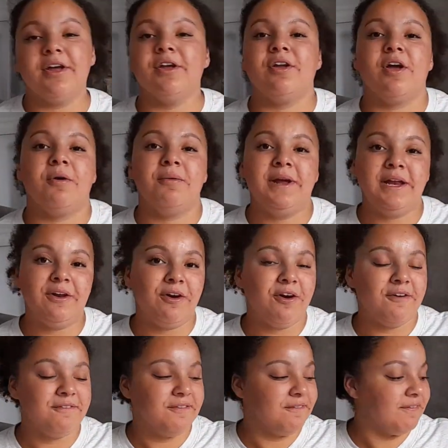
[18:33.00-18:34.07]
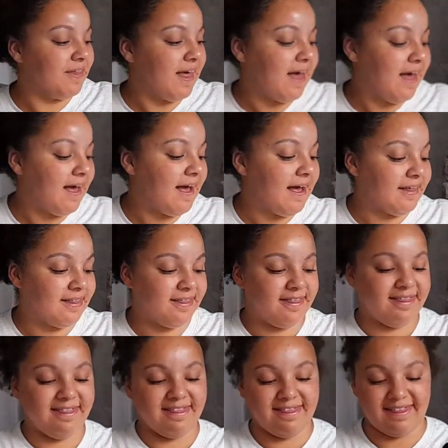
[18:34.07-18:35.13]
Going off of that, I
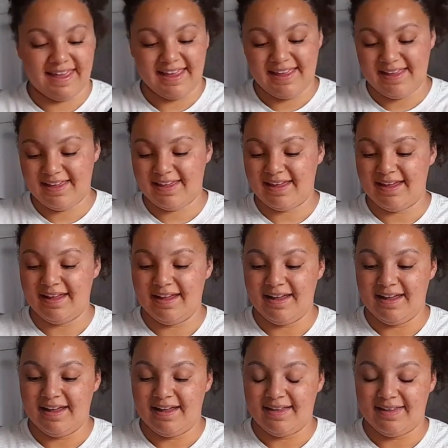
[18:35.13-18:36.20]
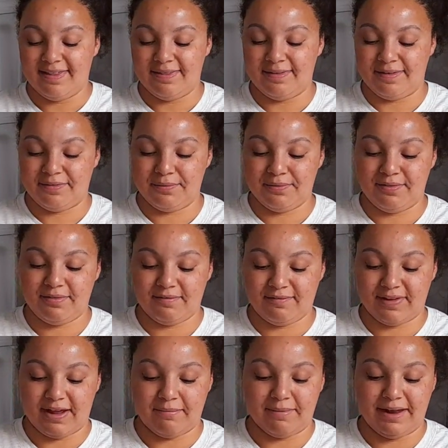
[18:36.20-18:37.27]
think this was
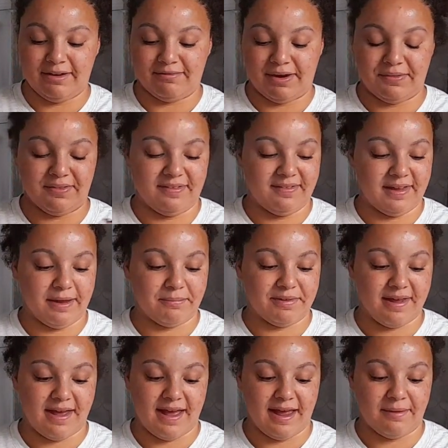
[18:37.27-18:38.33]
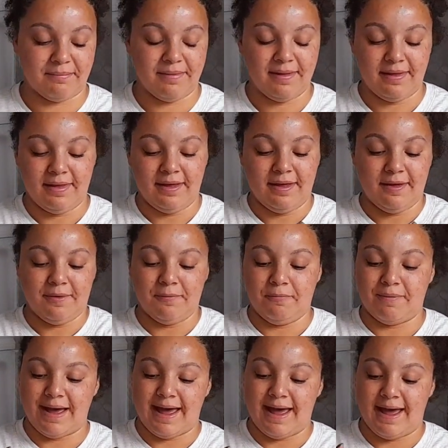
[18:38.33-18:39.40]
something I made around the same time,
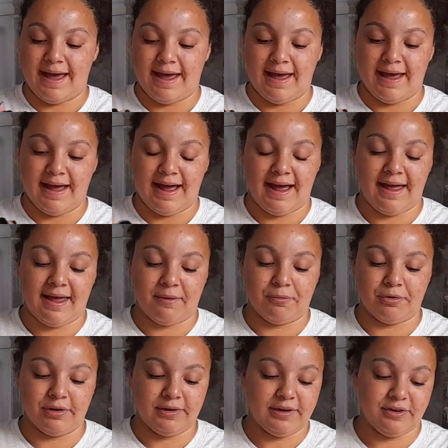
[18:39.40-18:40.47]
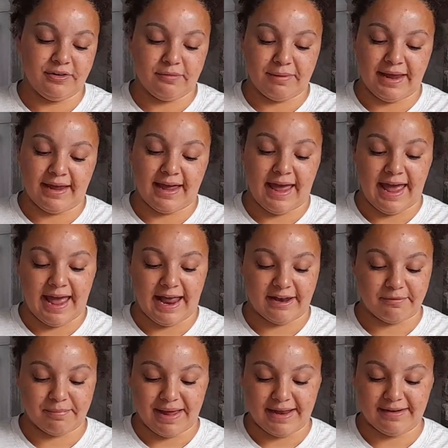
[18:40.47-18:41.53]
where I wanted to make a
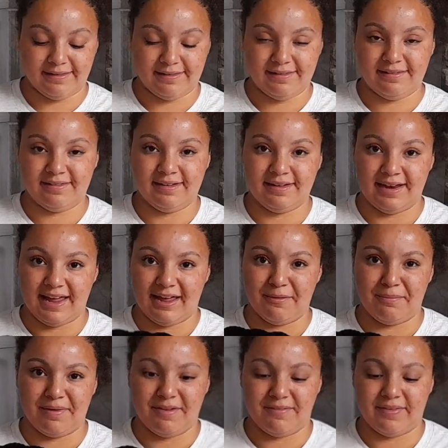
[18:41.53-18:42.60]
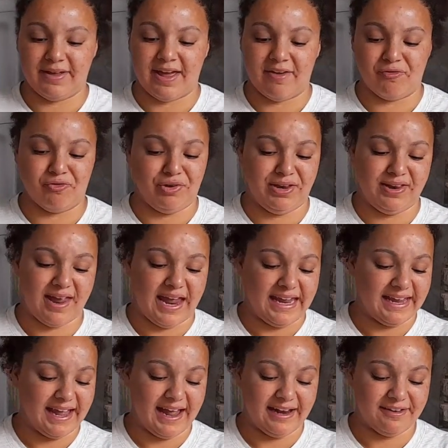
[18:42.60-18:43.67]
headband, like a bit of a everyday
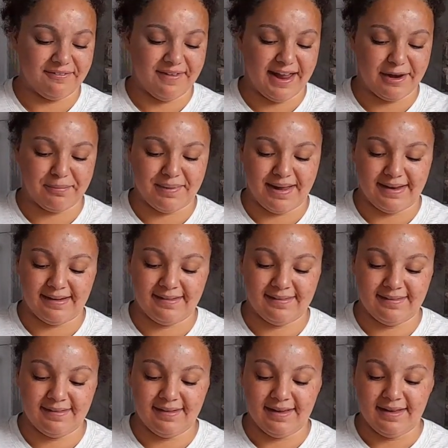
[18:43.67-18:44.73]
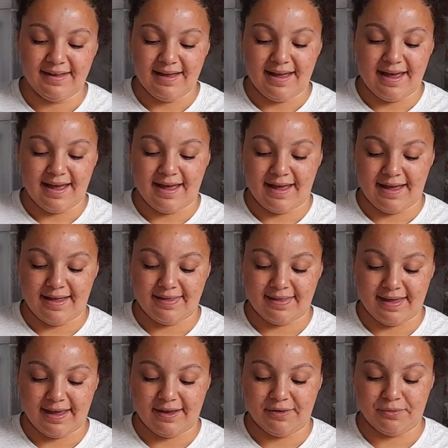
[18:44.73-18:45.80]
kind of headband that
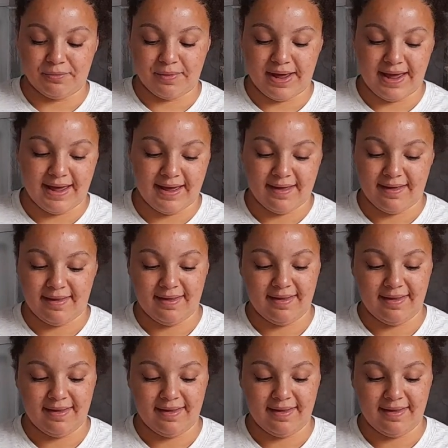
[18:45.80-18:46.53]
I could wear.